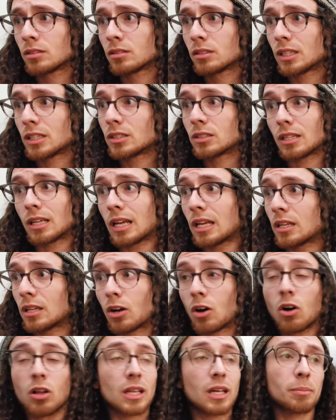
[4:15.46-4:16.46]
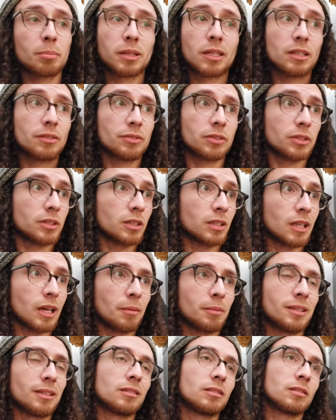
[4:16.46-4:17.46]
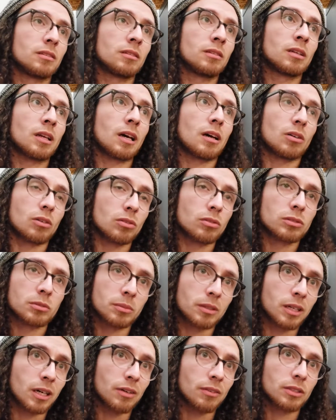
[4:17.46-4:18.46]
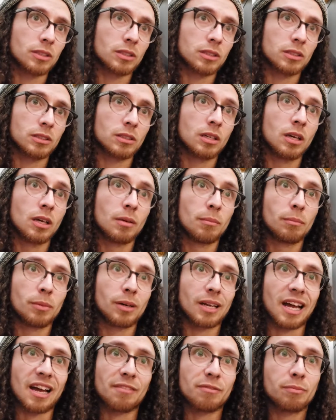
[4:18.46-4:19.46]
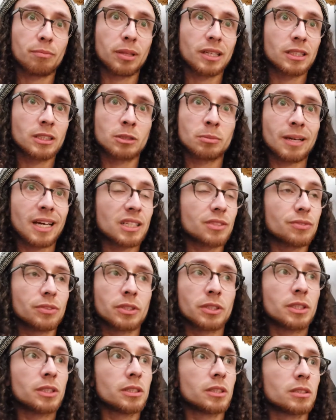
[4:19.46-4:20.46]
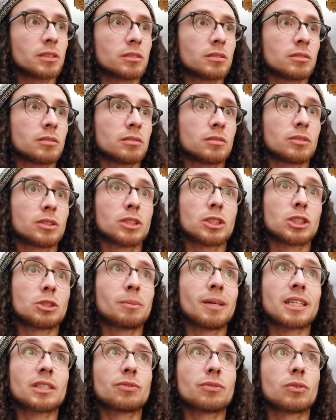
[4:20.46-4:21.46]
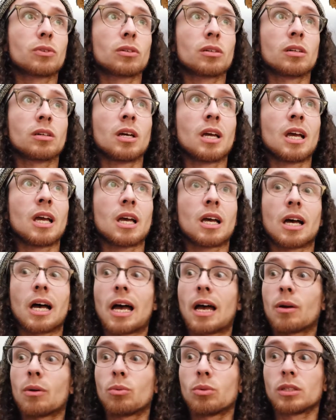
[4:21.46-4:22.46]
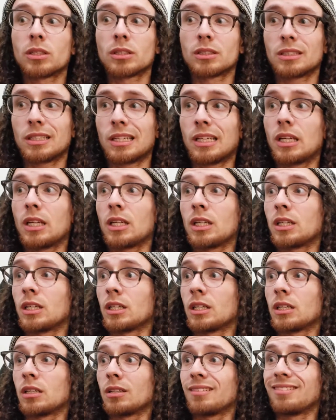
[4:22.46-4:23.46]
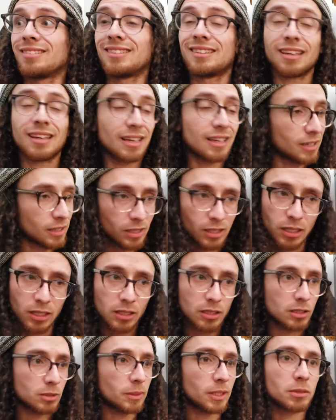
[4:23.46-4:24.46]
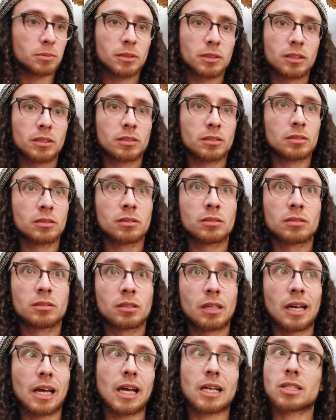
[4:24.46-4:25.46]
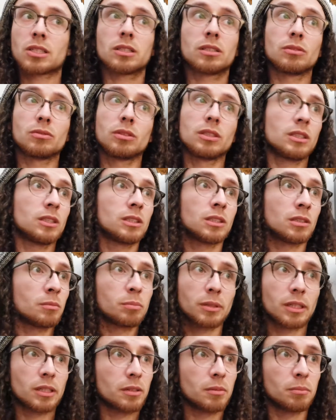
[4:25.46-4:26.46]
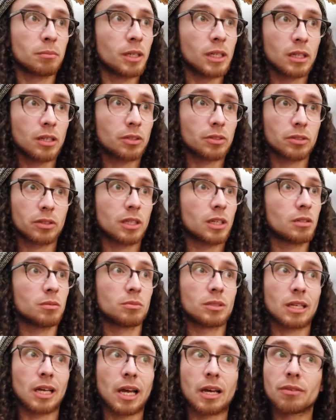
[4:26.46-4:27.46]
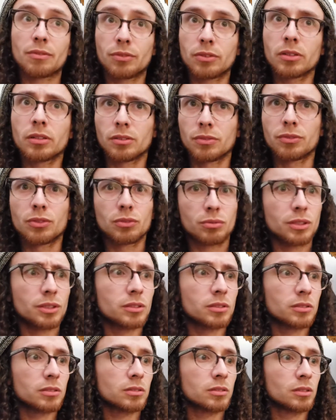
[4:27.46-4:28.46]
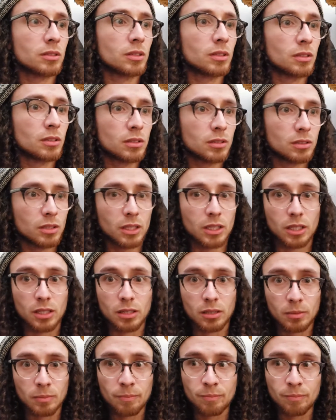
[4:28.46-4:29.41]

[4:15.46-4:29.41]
is all I played for. I mean, not Ultimate obviously, but I've played Smash for years. In Smash 4, I was a dedicated Smash player. I actually really didn't play many other games for a few years. Like